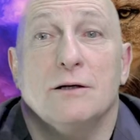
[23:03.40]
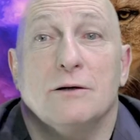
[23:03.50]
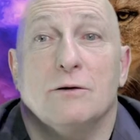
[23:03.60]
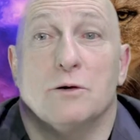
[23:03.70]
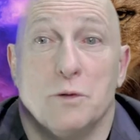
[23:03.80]

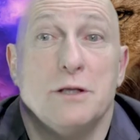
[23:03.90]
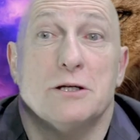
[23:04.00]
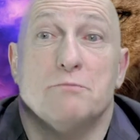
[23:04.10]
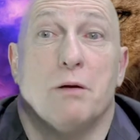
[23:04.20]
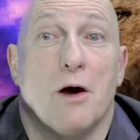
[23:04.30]
Or do we
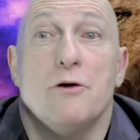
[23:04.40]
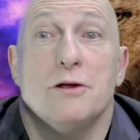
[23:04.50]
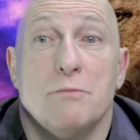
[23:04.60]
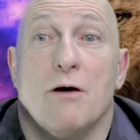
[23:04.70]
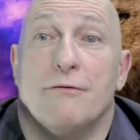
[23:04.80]
just blow
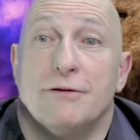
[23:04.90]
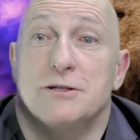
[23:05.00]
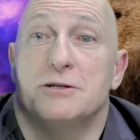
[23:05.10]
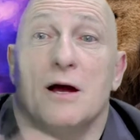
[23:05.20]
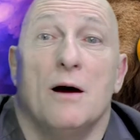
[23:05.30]
them off and
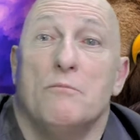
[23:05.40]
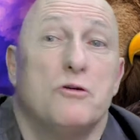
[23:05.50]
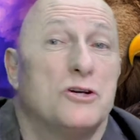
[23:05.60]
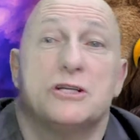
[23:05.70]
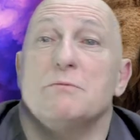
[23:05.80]
just
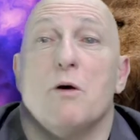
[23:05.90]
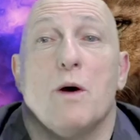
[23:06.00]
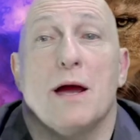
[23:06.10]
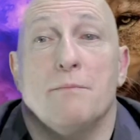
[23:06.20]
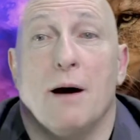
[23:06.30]
push them
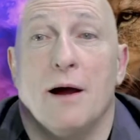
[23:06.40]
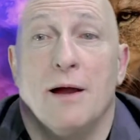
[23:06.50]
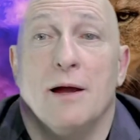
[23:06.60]
away by,